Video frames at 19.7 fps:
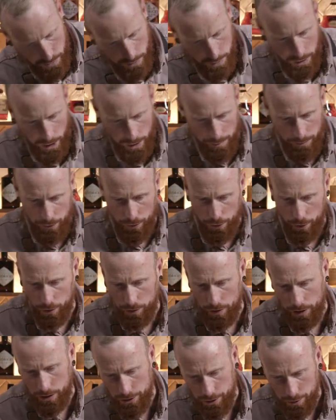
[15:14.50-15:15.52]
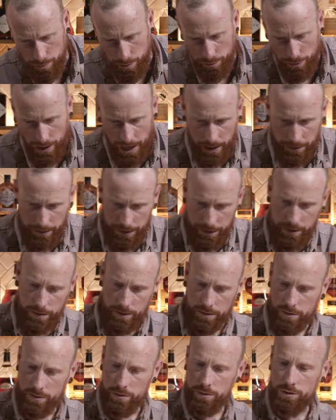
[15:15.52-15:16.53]
came through a little bit rounded.
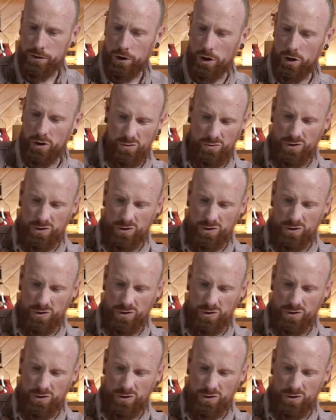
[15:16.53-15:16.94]
So the